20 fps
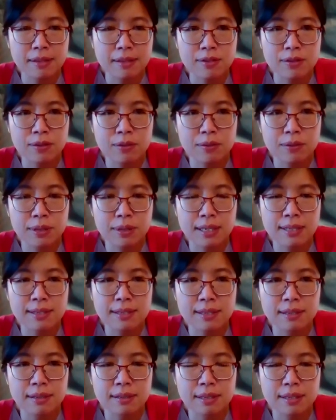So that's
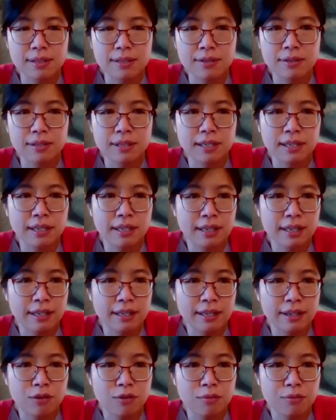a good thing. And
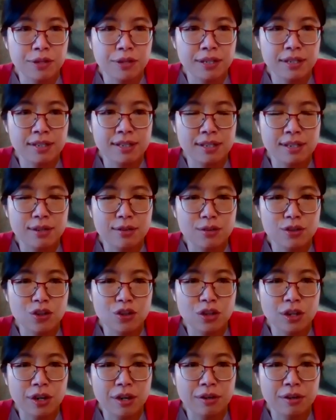I hope we continue to
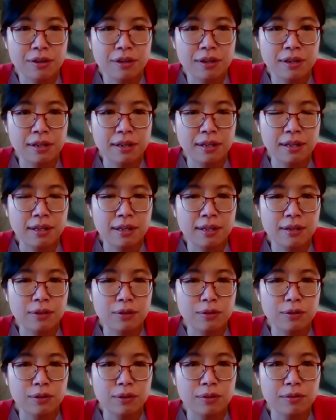share,
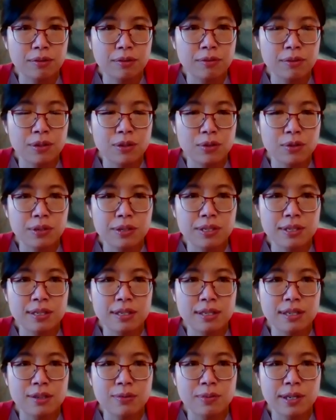the resources
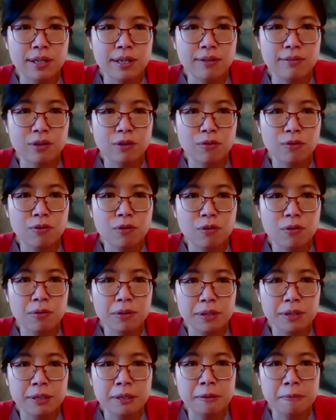as we kind of go
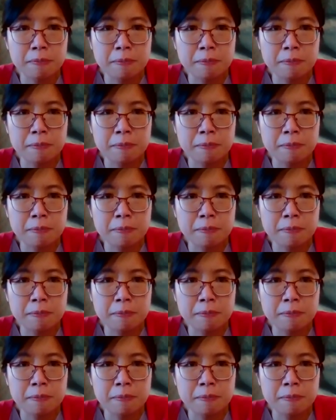forward.